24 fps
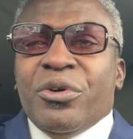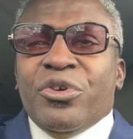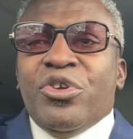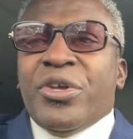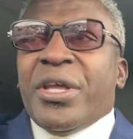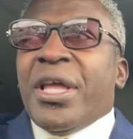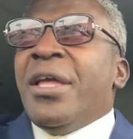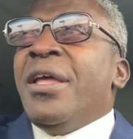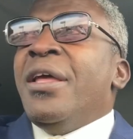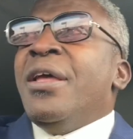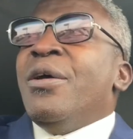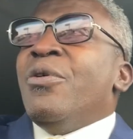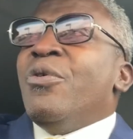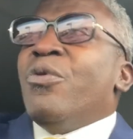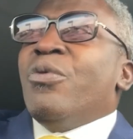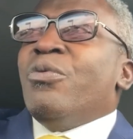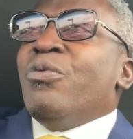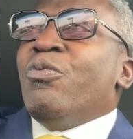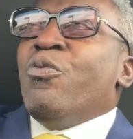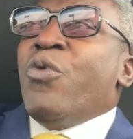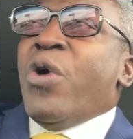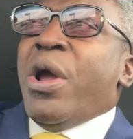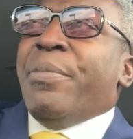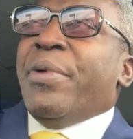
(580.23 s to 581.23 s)
Can,
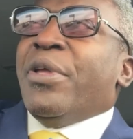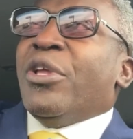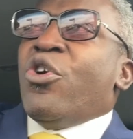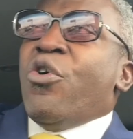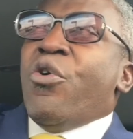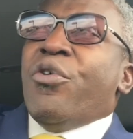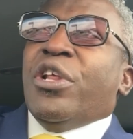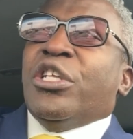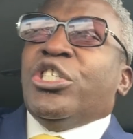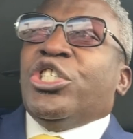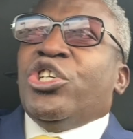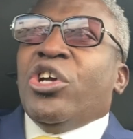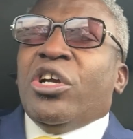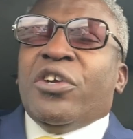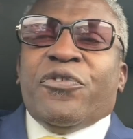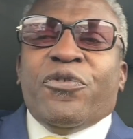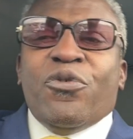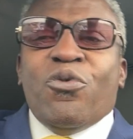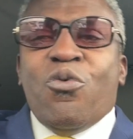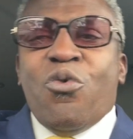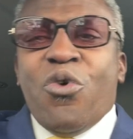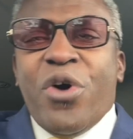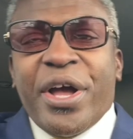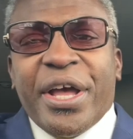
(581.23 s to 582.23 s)
women going to church for
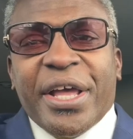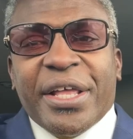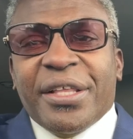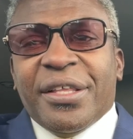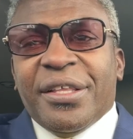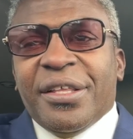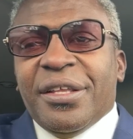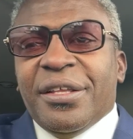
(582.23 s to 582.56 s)
what?